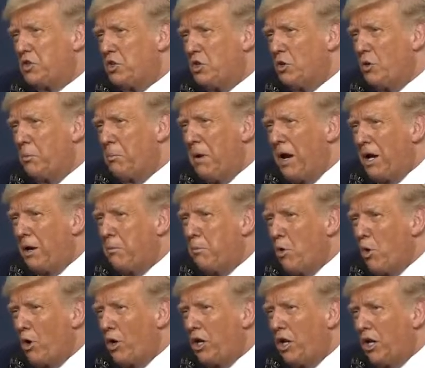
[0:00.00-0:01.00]
to make
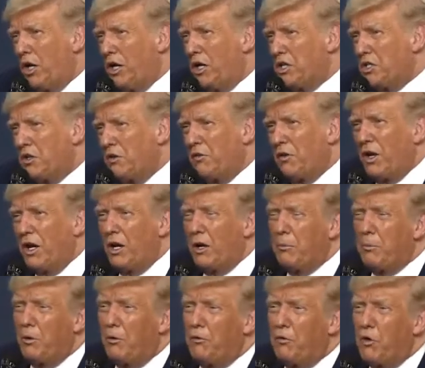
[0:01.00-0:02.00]
more kidneys
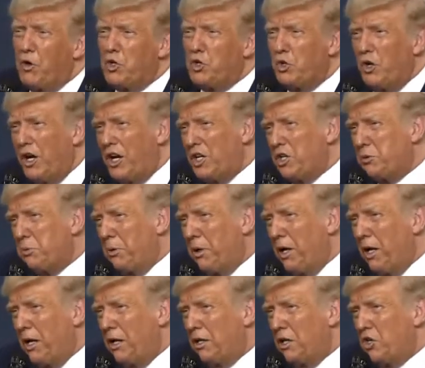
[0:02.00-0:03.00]
available for
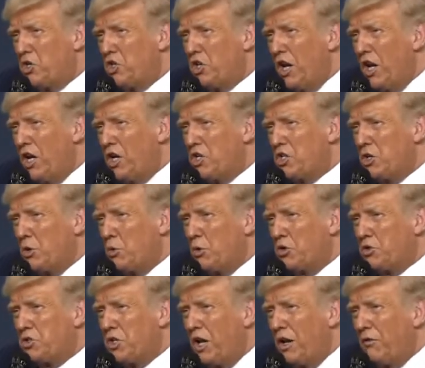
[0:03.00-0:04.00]
transplant, a change that
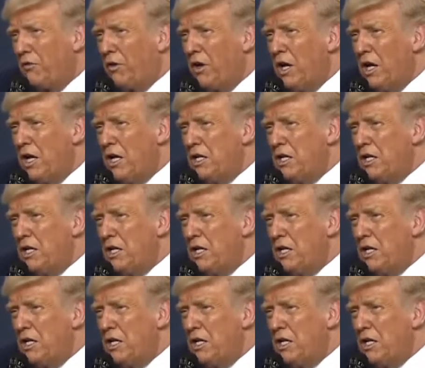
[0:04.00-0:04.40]
will save